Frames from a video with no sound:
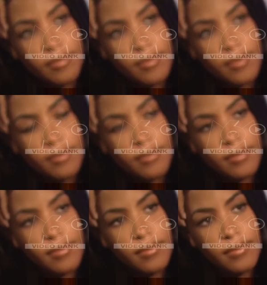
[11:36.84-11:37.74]
the fact
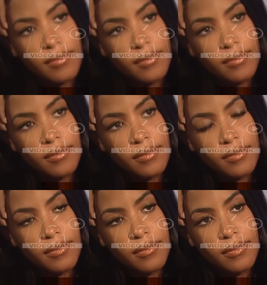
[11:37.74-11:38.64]
that there are many
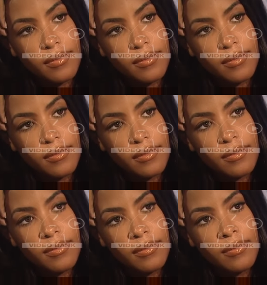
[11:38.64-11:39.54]

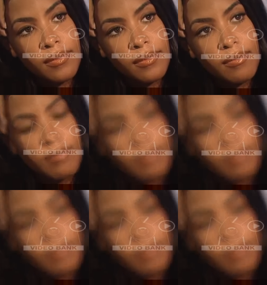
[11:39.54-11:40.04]
R&B singers